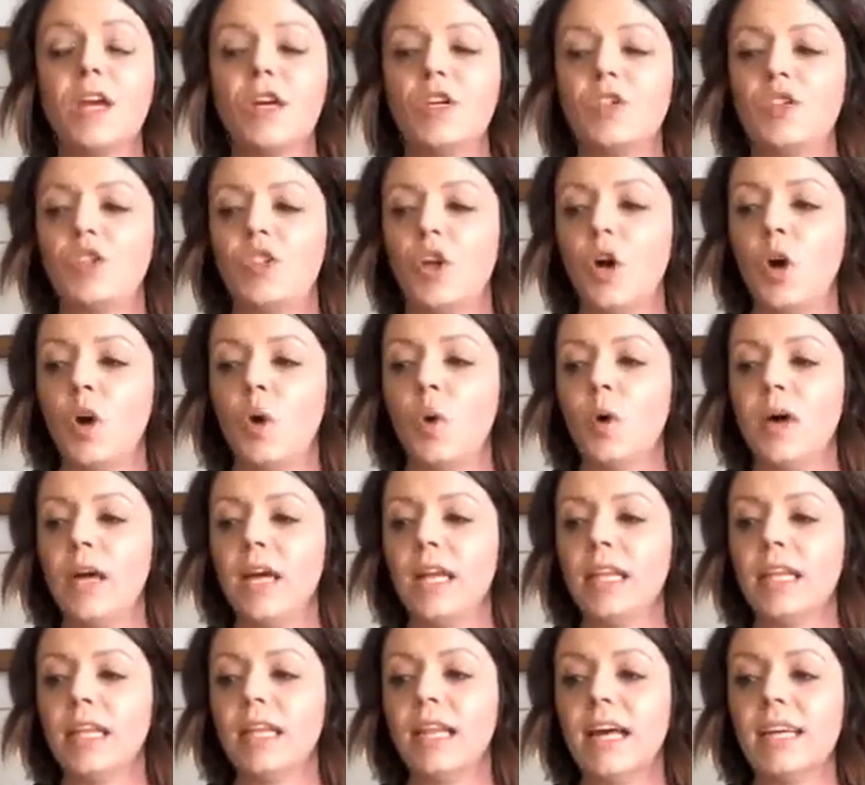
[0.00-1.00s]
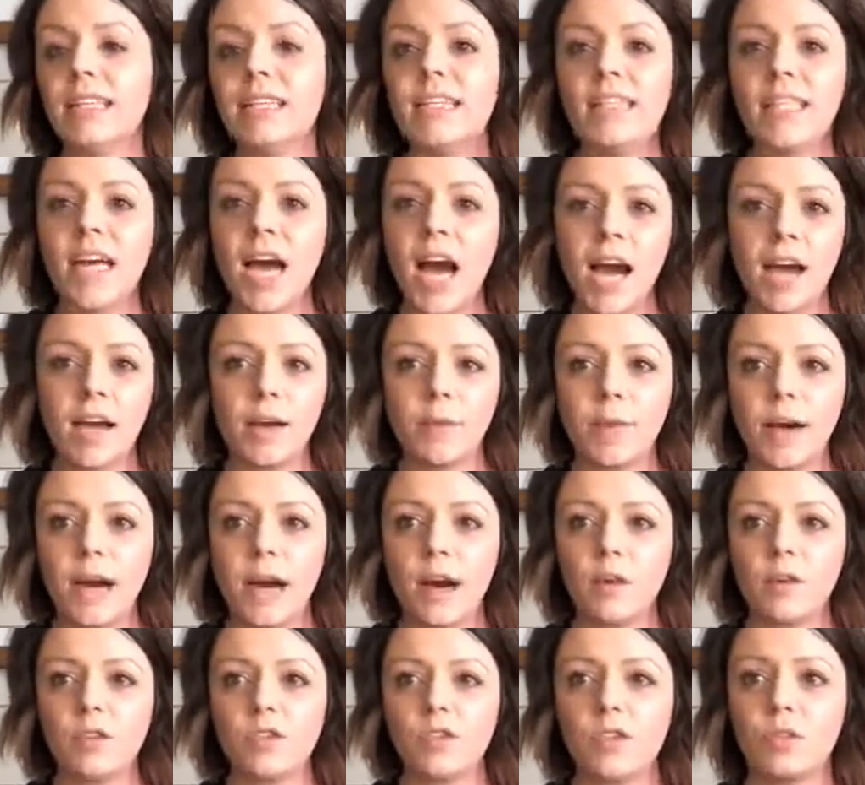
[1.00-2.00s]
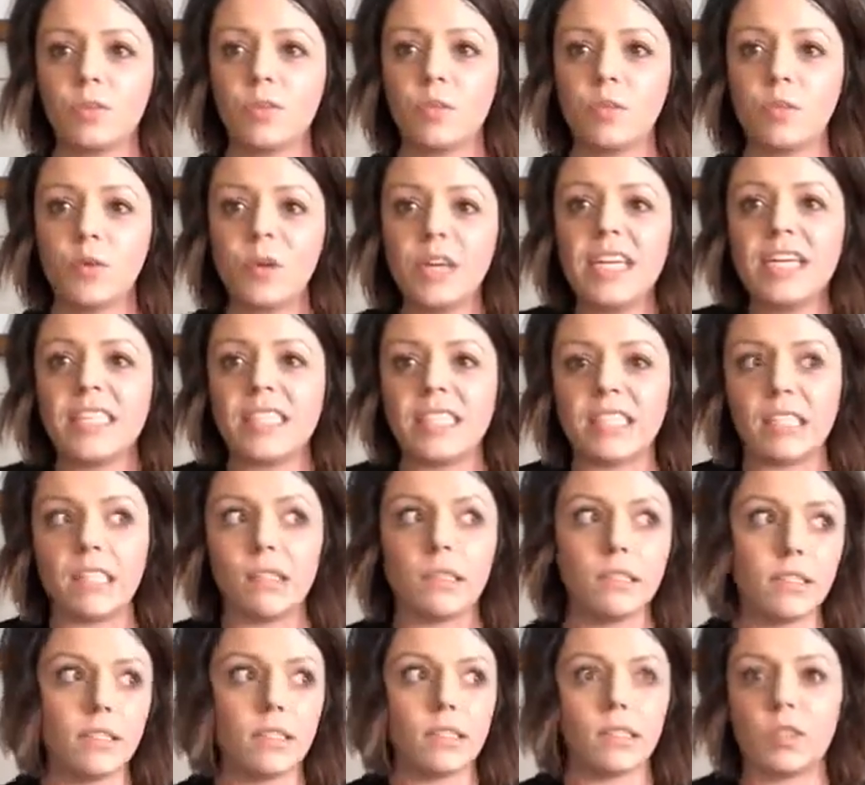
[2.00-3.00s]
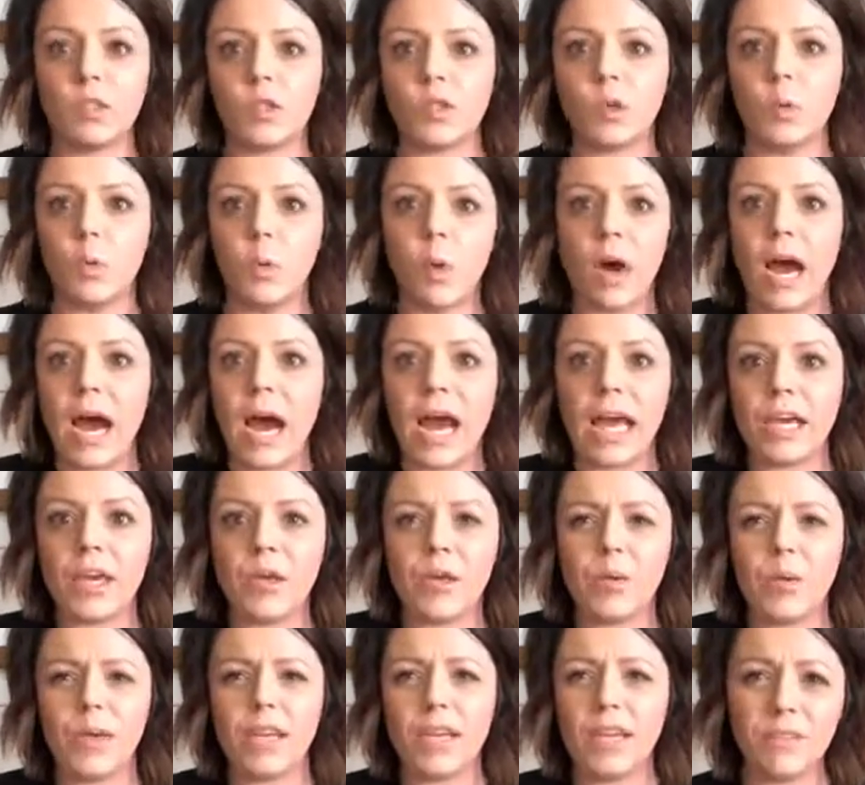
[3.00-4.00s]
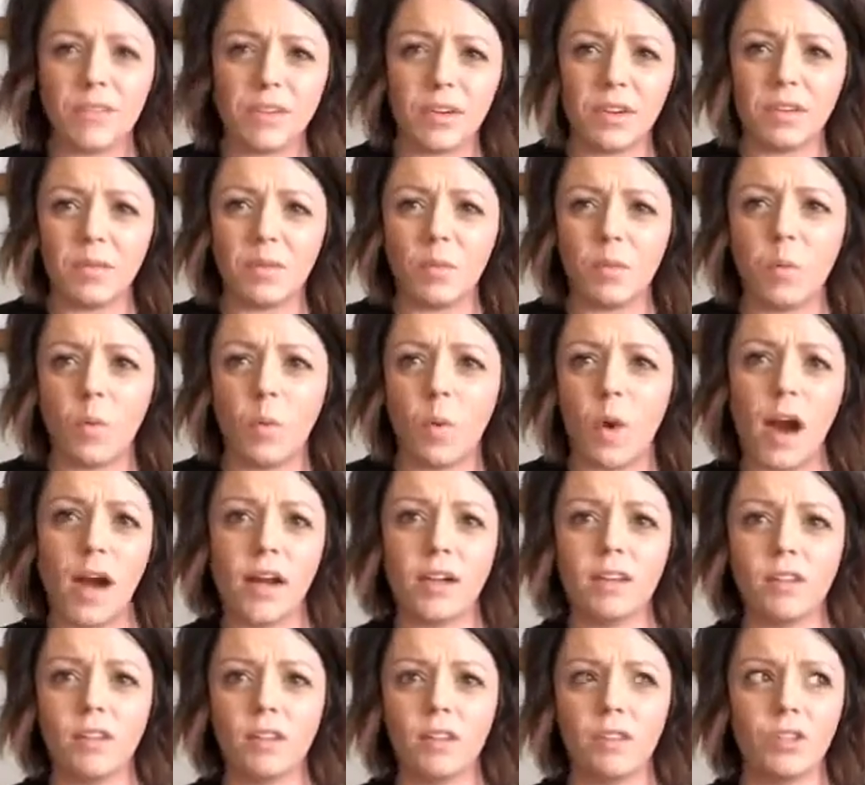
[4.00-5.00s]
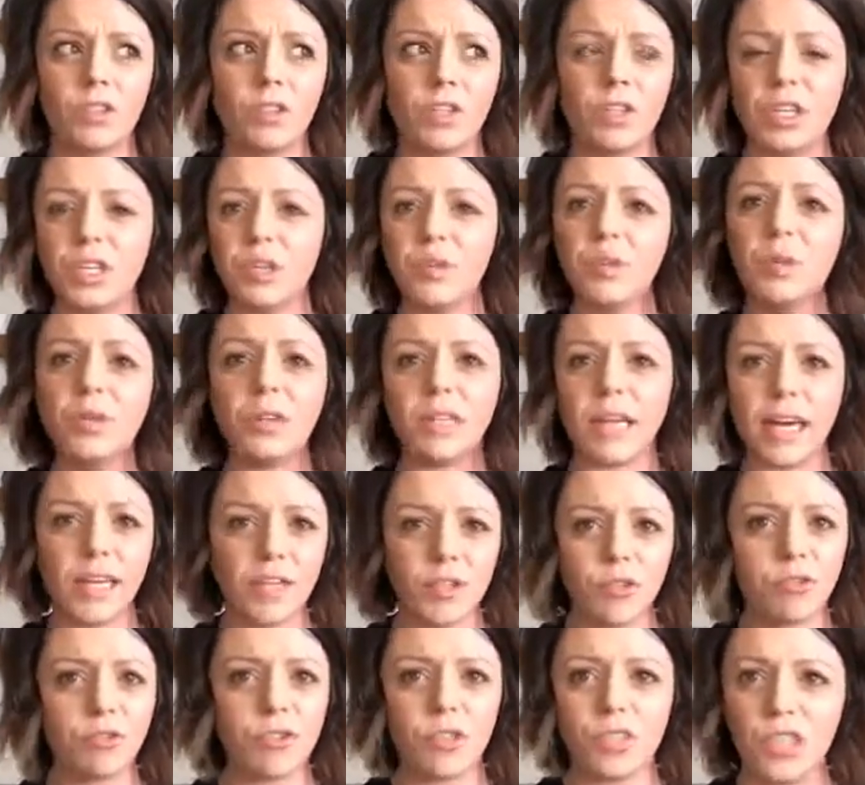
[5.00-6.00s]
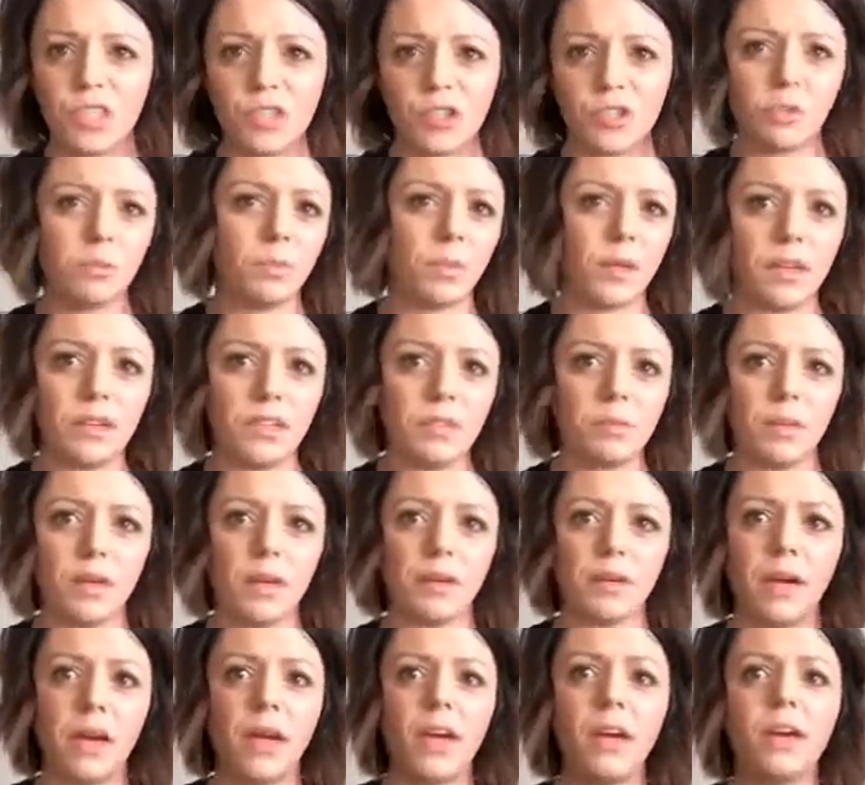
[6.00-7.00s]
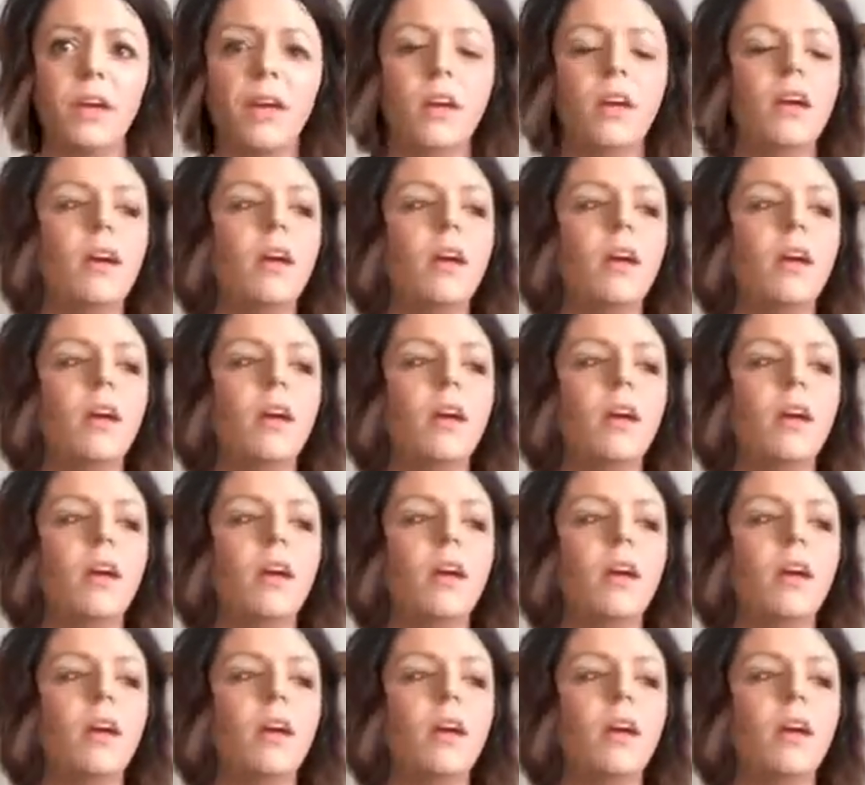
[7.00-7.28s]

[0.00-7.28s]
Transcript: So let's talk about some reasons as to why you would even want to utilize strategic placement, right?